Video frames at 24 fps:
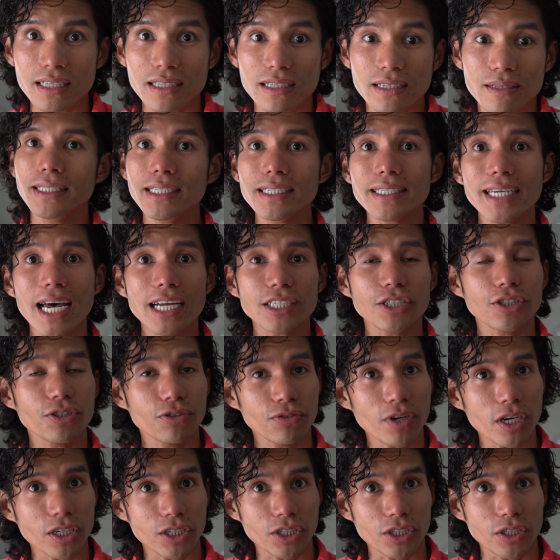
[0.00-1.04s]
Detached
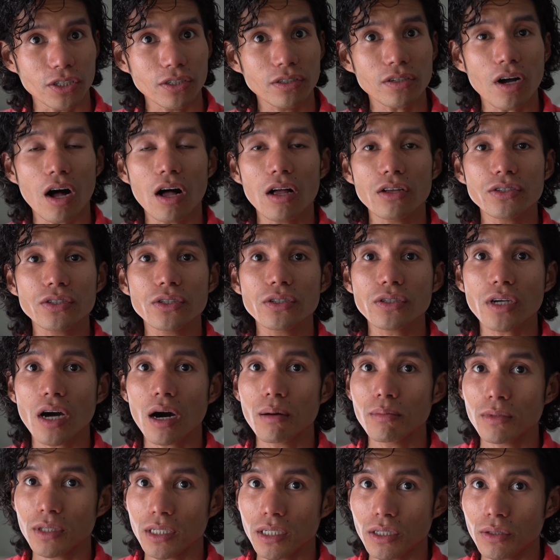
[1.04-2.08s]
structures, also
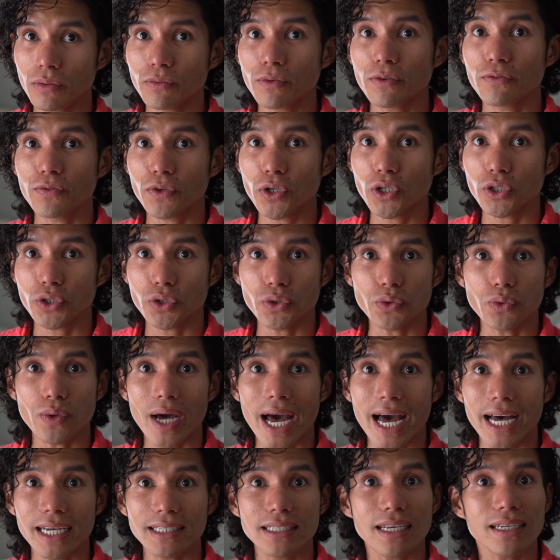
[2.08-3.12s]
commonly referred to
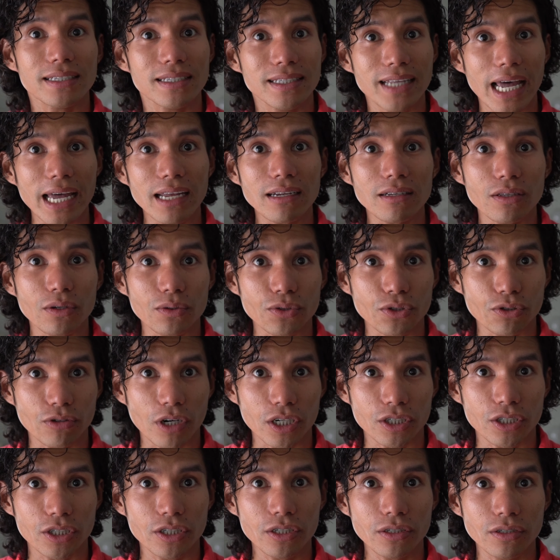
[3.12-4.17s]
as standalone
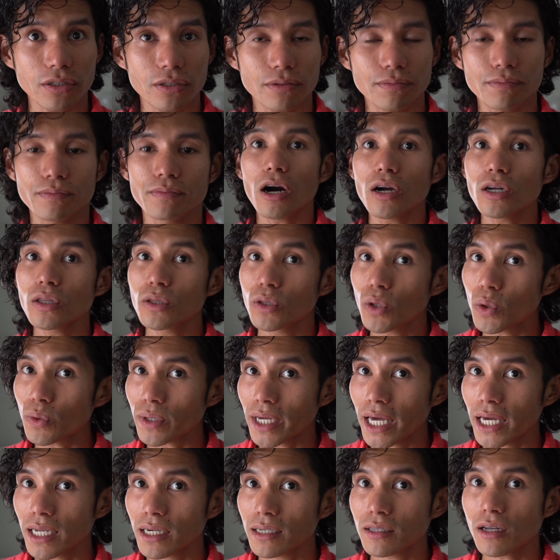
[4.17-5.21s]
structures, are
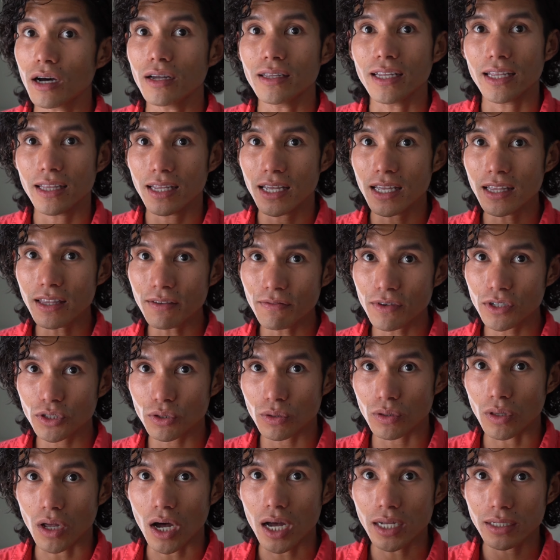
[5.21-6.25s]
located on an individual
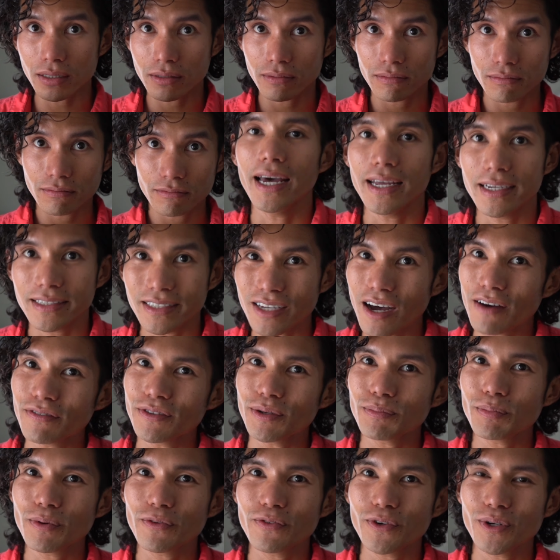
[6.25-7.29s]
lot and is
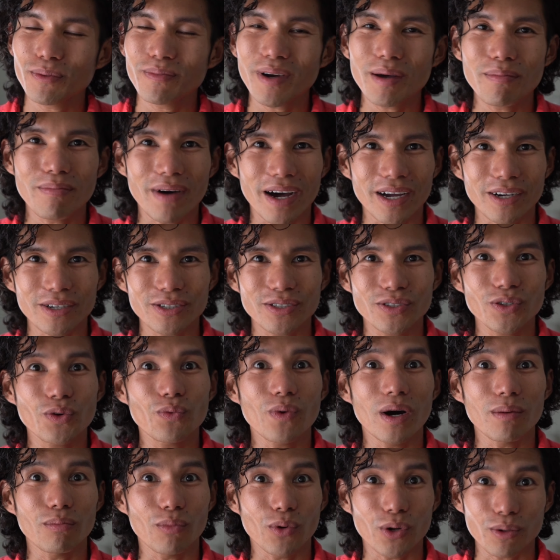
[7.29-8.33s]
often preferred by buyers who
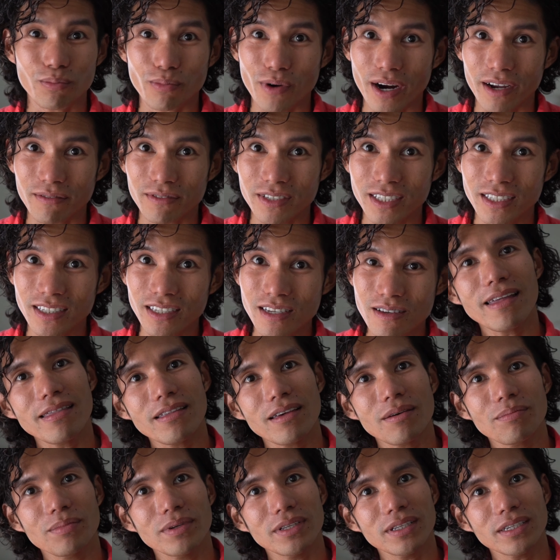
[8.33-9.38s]
want more privacy and the
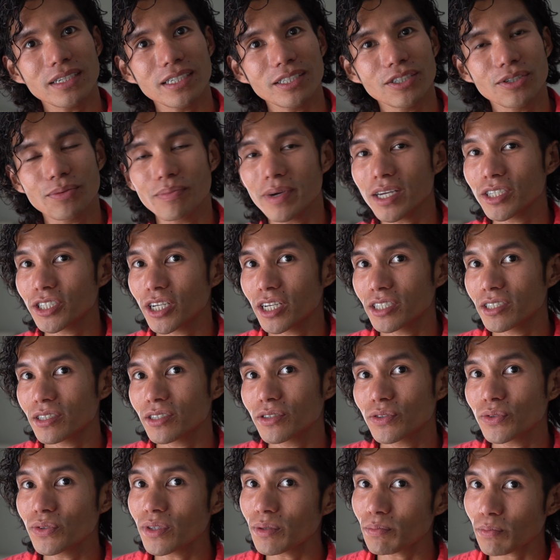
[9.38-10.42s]
ability to make changes
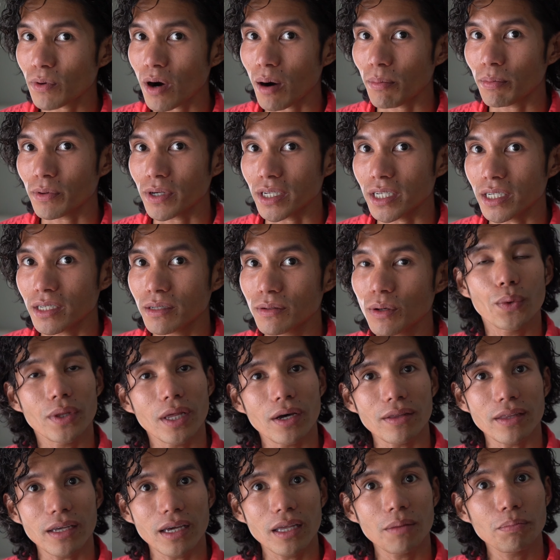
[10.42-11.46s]
to the property
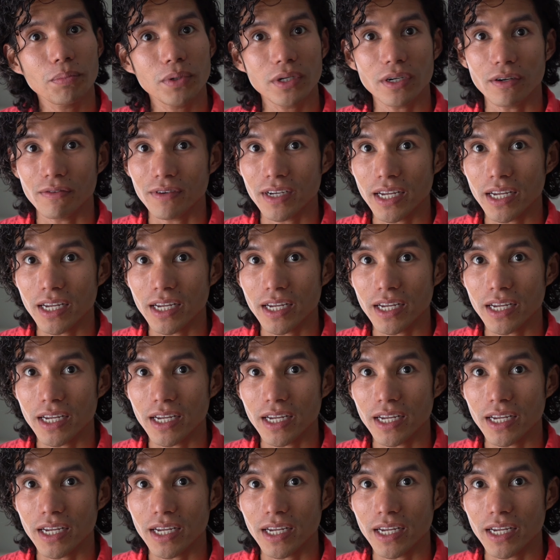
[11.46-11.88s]
without the input of a